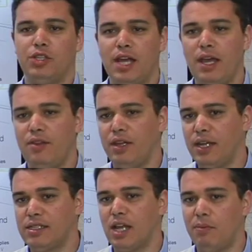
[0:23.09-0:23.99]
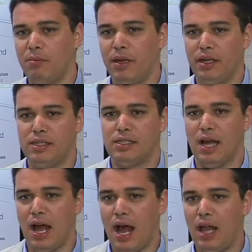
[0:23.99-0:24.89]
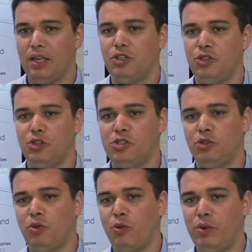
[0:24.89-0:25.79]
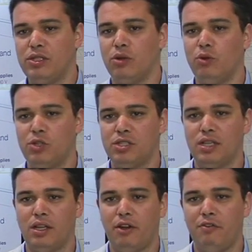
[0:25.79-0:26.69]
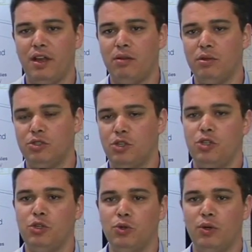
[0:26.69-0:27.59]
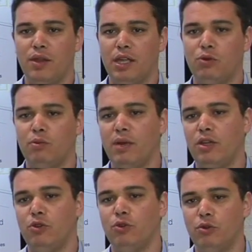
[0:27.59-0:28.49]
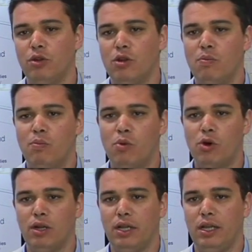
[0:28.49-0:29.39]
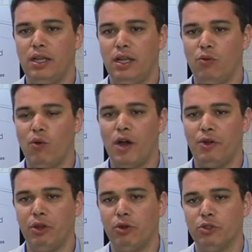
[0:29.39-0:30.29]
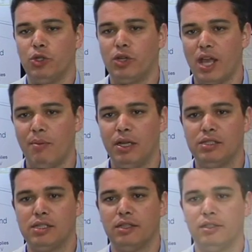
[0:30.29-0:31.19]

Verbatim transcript: Today, in the next couple minutes, I'll introduce you to three solutions that are available to you and that will make you more lean in wiring your control cabinets.